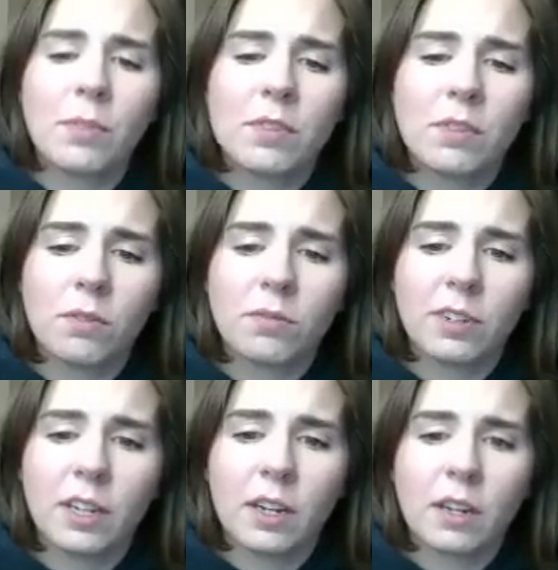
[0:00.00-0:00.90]

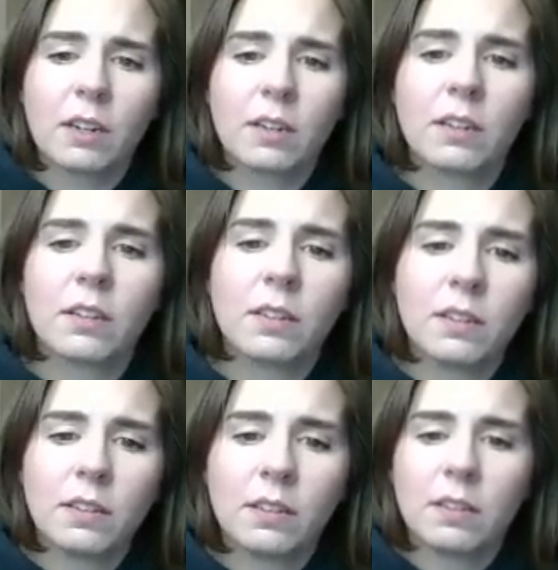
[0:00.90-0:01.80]
snowflake.
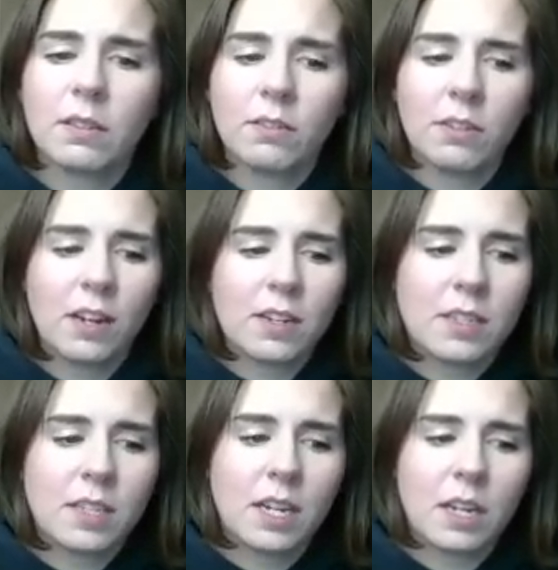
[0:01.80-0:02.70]
What do you guys
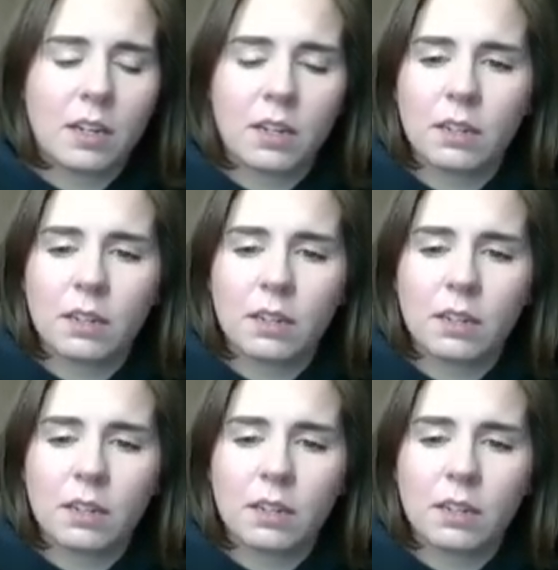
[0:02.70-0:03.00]
think?